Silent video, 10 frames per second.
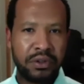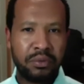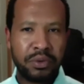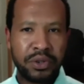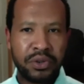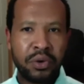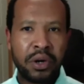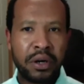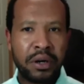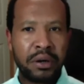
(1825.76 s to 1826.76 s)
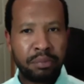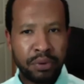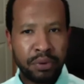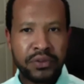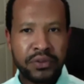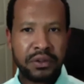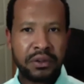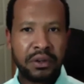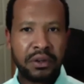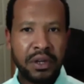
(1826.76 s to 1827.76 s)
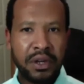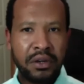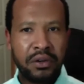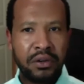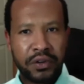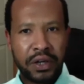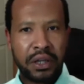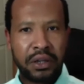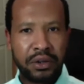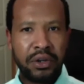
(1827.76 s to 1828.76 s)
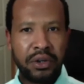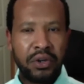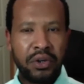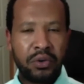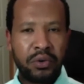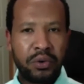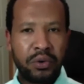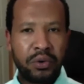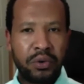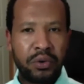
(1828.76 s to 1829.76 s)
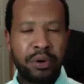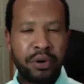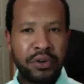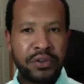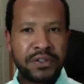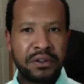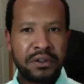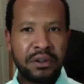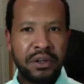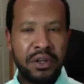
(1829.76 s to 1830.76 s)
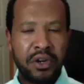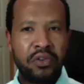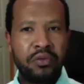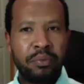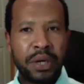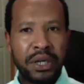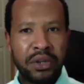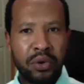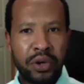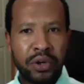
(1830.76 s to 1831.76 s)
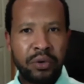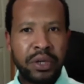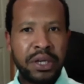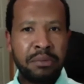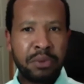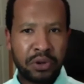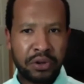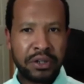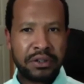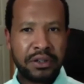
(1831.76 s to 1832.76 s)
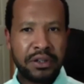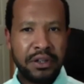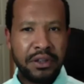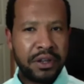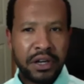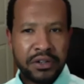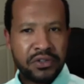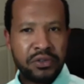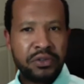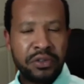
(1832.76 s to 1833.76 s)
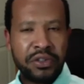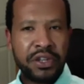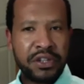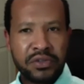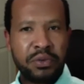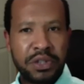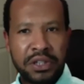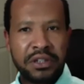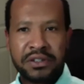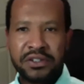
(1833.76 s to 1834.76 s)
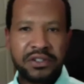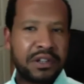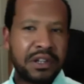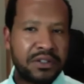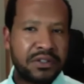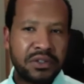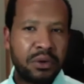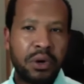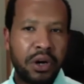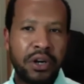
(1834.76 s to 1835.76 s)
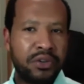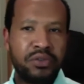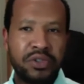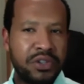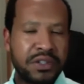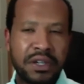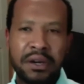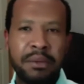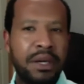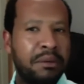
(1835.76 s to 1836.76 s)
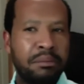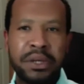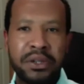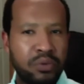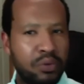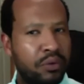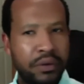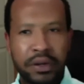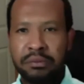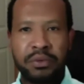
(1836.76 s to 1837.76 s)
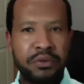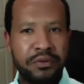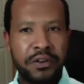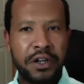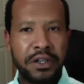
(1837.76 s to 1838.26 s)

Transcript: when you are a person of color or a person of minority or immigrant. There are certain things within us that's just like so hard to just come and paint over and move on.